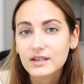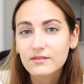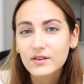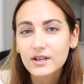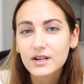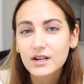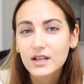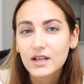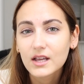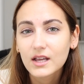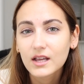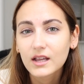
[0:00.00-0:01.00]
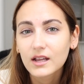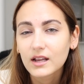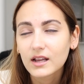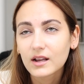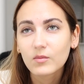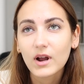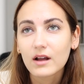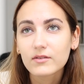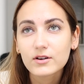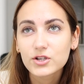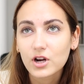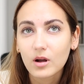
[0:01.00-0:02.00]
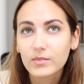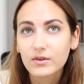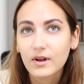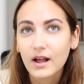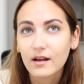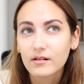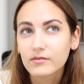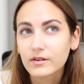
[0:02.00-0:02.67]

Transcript: even in whatever job you have.